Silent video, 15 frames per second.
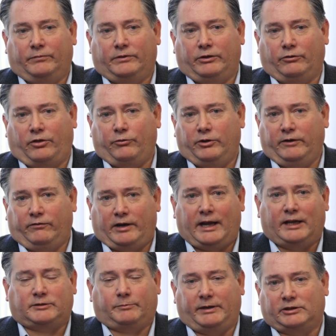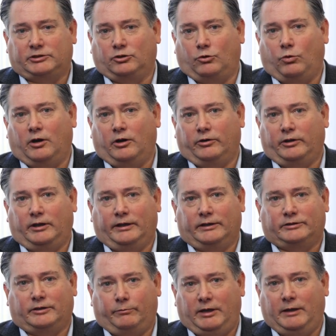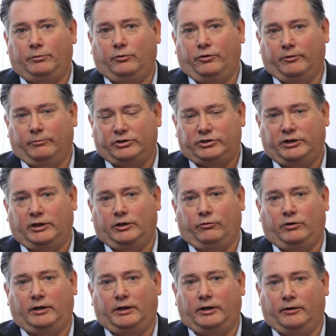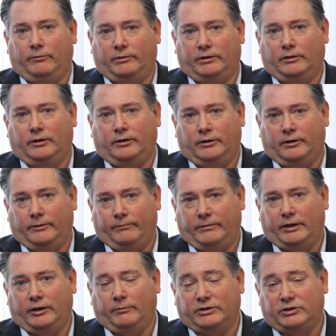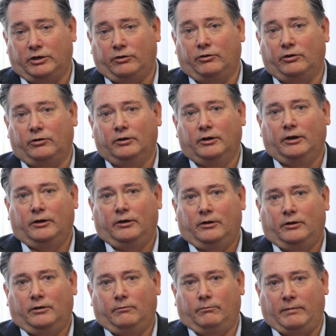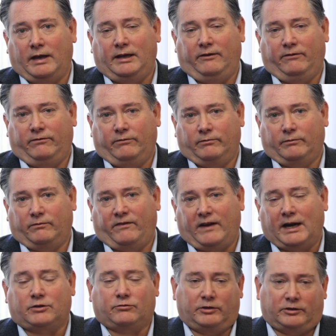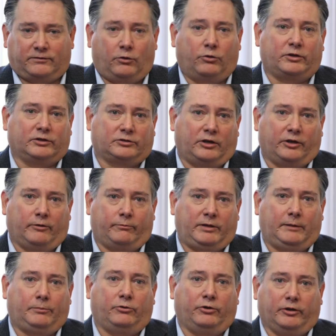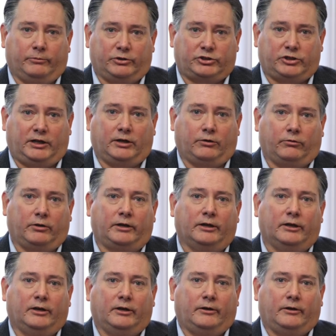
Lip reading: There are three different aspects to quality. It's the people, the machinery, and the material. Many factories focus on the people and the machinery.